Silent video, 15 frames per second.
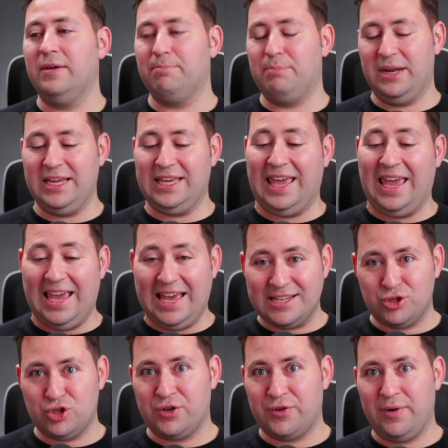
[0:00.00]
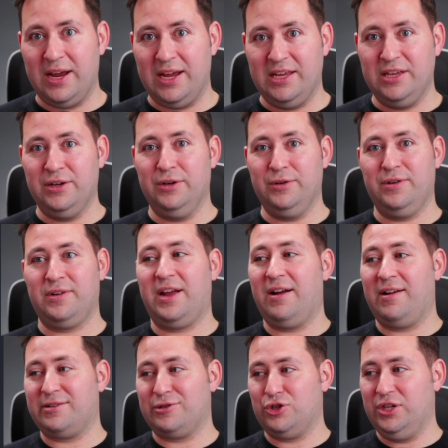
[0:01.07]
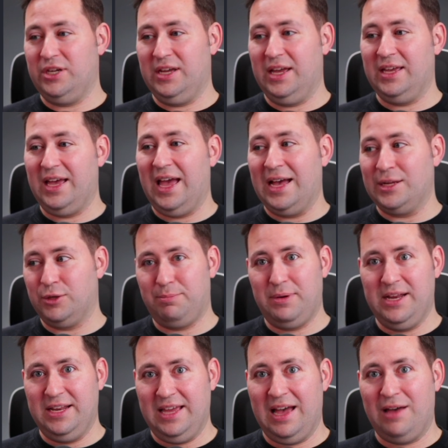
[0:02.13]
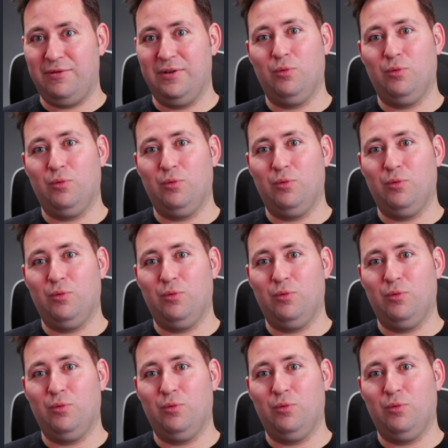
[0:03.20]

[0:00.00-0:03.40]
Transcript: but it can generate, your character sheet as a PDF.